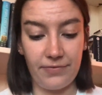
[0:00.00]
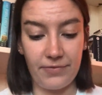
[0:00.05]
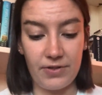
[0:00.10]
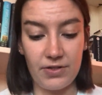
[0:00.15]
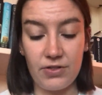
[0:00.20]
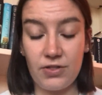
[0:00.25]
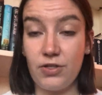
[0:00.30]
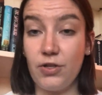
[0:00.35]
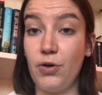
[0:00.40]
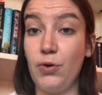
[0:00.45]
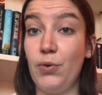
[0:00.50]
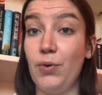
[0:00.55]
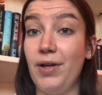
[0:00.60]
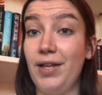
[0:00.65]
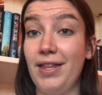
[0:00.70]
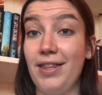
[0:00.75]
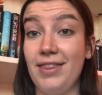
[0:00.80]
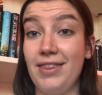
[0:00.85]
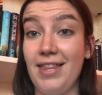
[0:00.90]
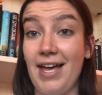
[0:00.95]
So
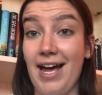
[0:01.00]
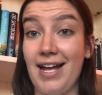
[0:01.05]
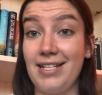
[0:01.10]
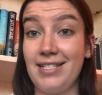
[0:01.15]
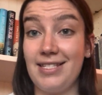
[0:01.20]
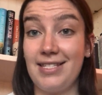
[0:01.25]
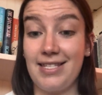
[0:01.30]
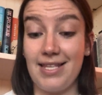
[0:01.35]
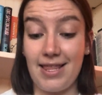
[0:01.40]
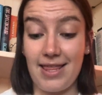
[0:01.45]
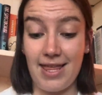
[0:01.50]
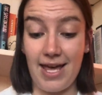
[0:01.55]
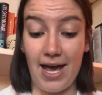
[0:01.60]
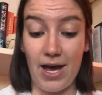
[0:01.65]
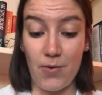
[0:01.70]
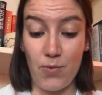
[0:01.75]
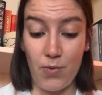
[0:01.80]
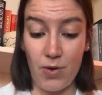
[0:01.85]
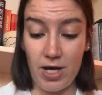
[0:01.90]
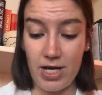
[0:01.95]
that's
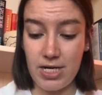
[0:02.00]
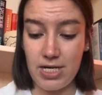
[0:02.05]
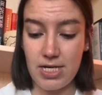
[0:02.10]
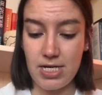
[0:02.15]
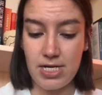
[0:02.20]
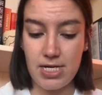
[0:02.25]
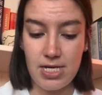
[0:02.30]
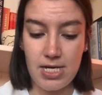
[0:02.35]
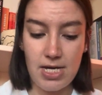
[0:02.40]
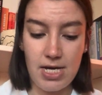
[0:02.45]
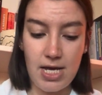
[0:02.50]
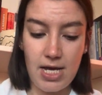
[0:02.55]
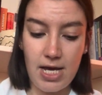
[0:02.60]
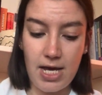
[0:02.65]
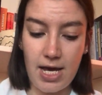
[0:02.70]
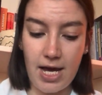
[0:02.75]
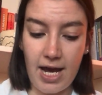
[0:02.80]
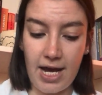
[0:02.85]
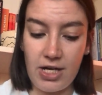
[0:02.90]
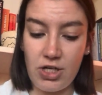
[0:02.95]
that one.
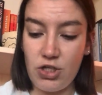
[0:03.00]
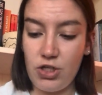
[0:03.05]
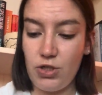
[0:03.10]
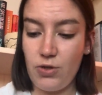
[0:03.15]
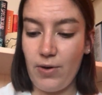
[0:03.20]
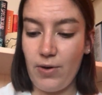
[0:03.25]
I do